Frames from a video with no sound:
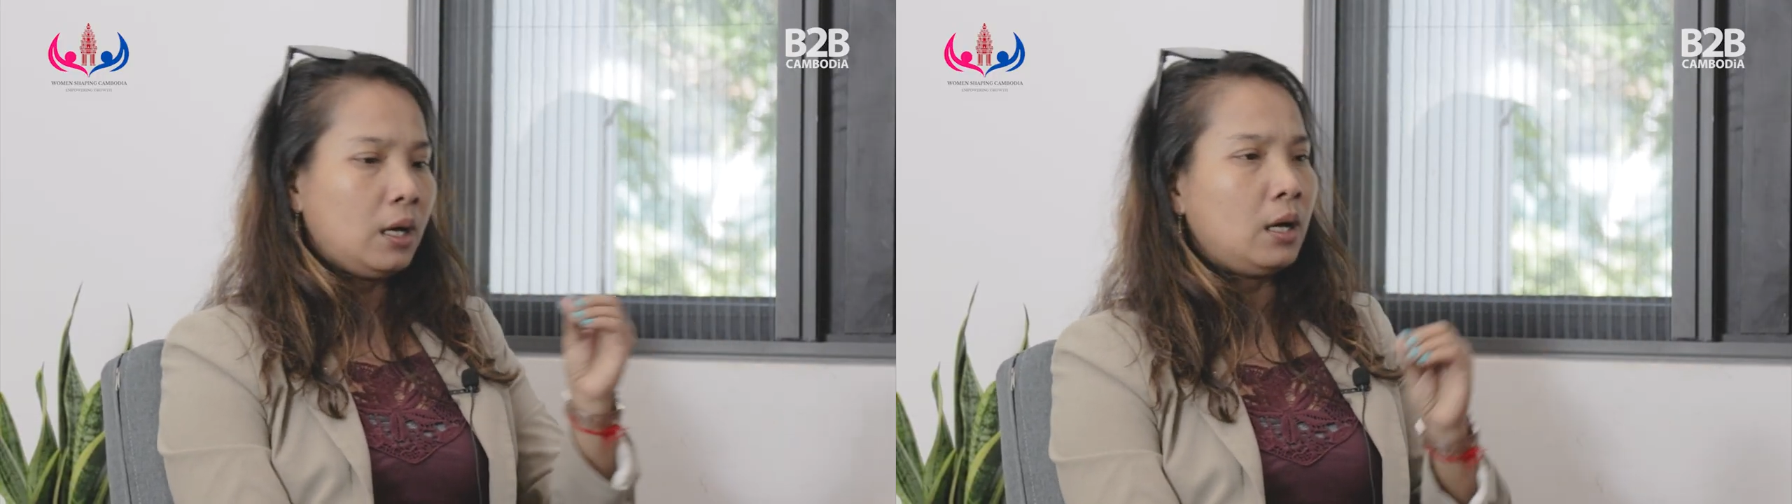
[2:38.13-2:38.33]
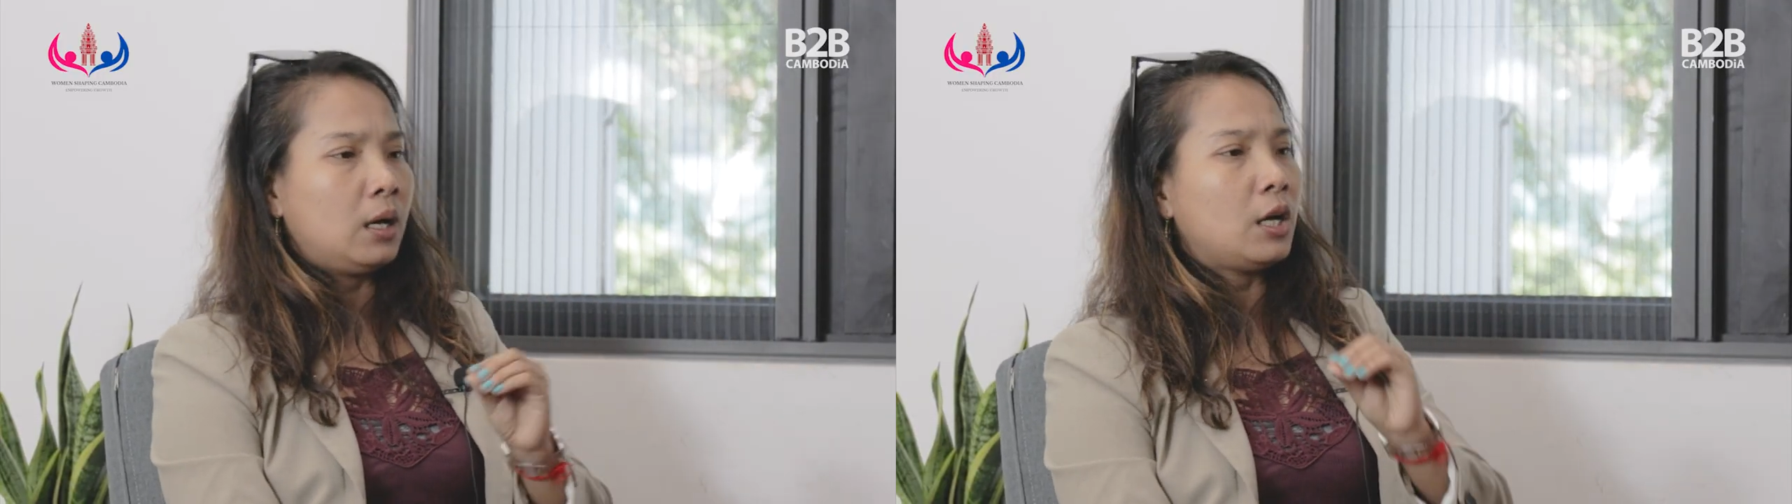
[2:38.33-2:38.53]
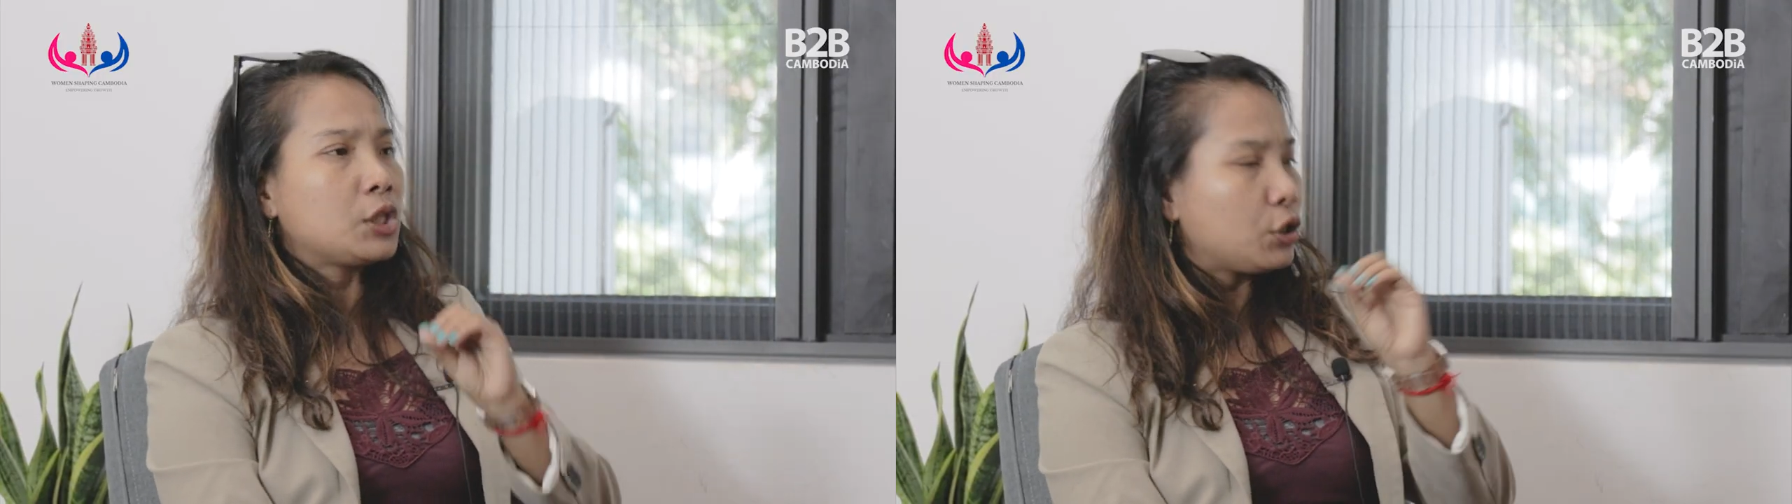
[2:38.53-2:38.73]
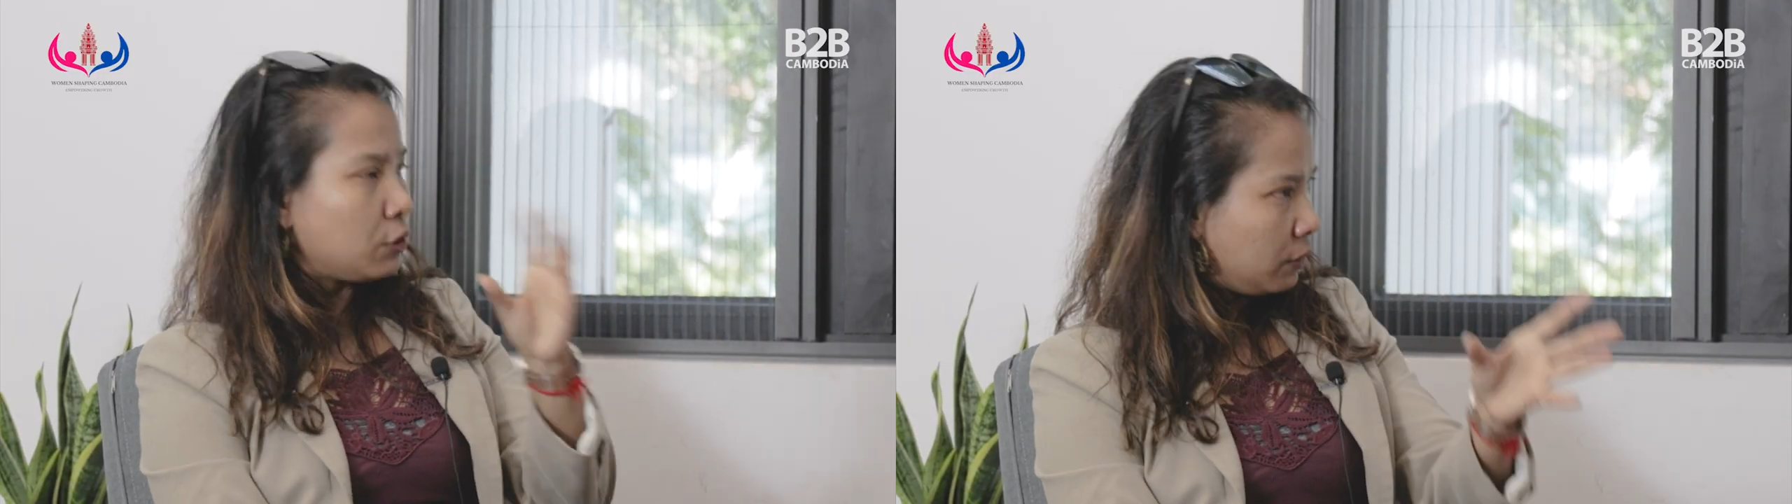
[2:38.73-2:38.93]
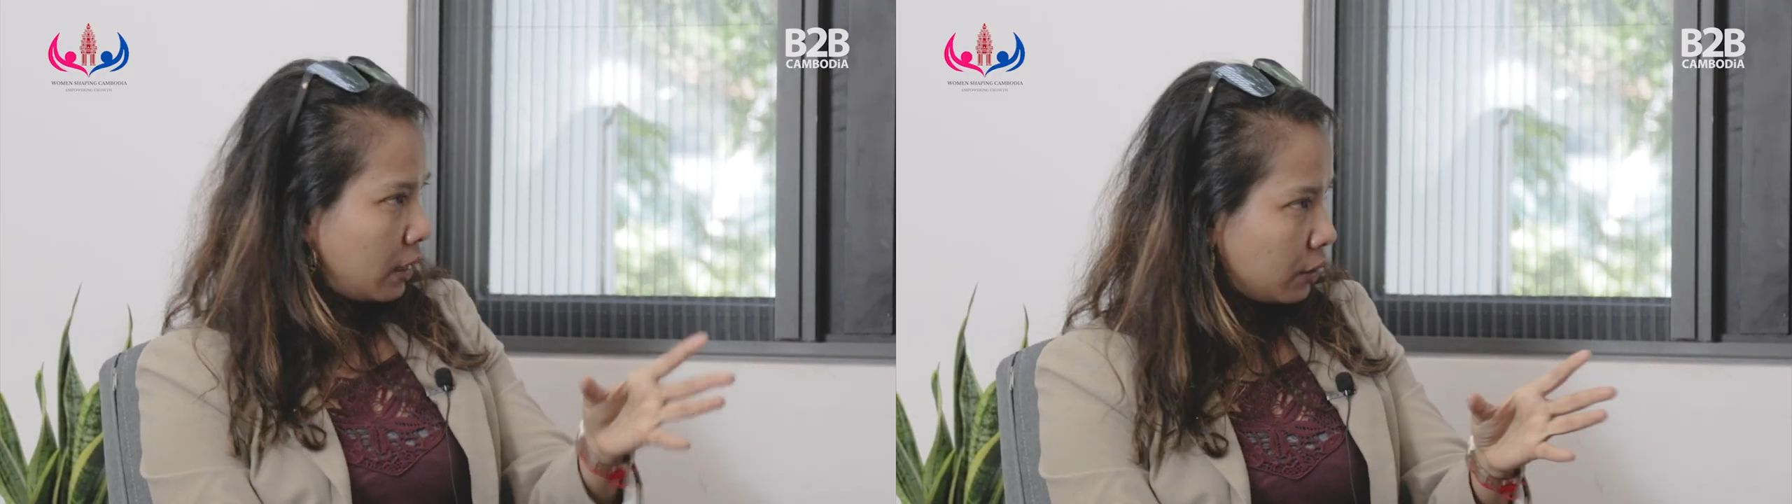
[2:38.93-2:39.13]
uh,
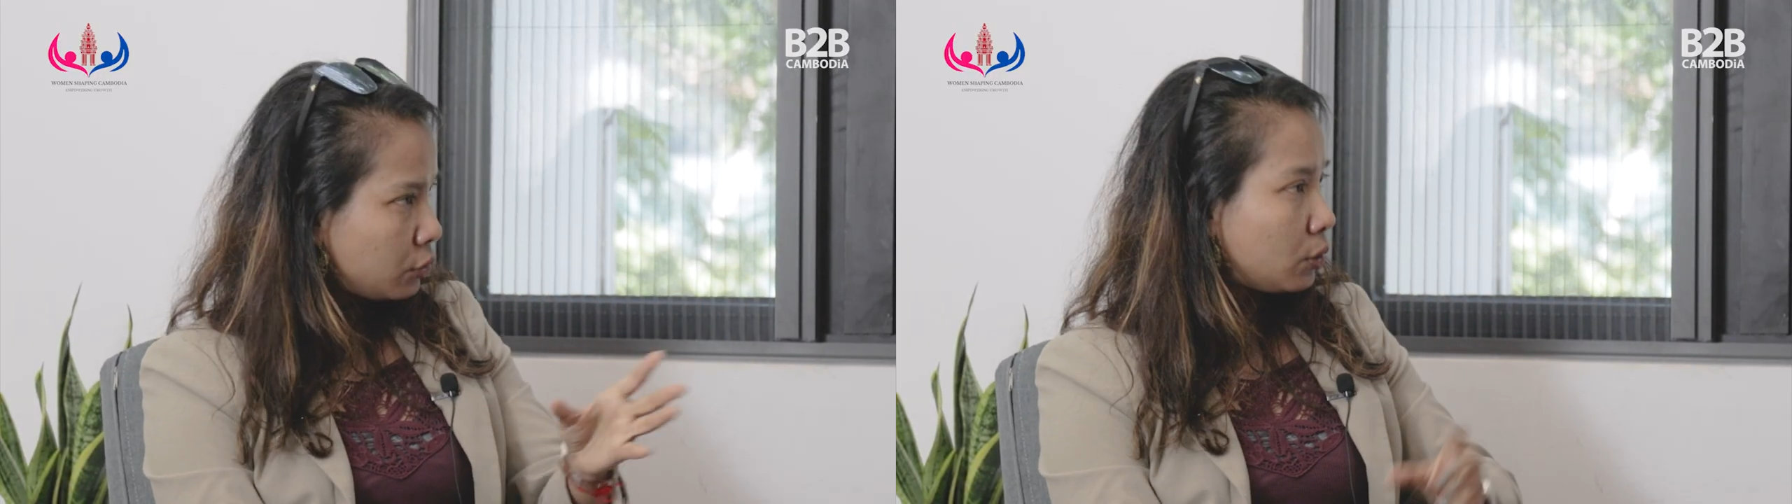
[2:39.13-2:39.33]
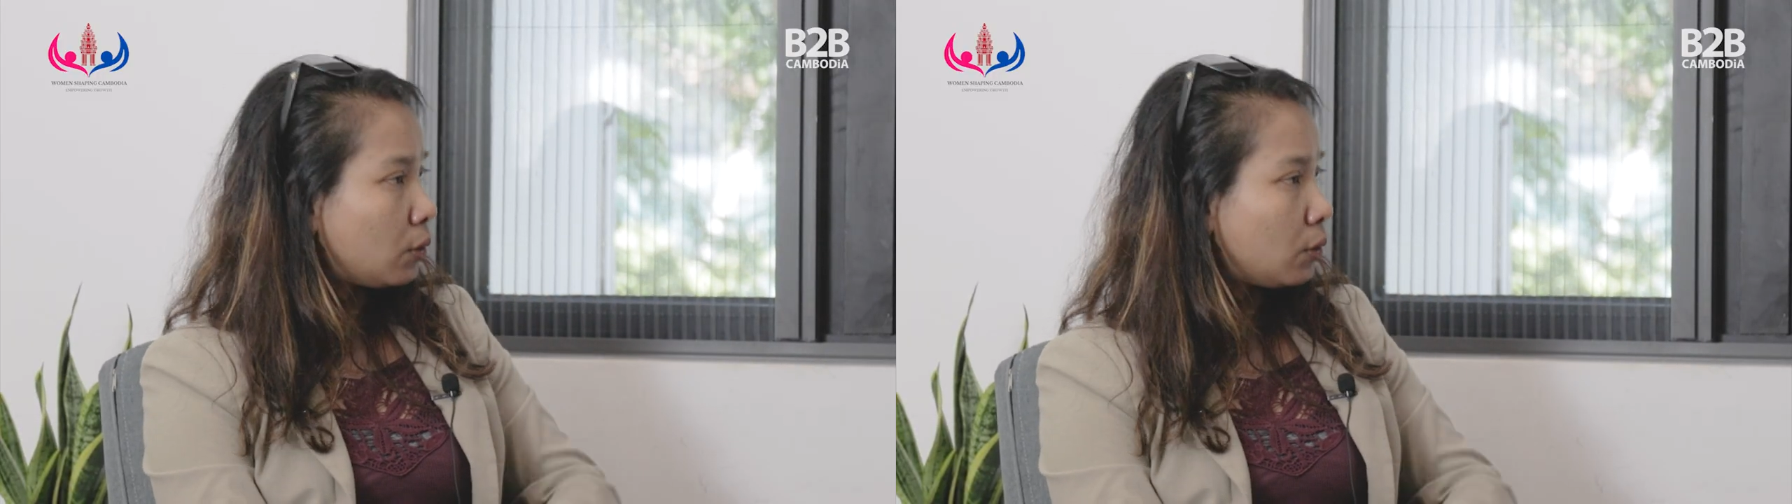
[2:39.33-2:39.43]
achieve that?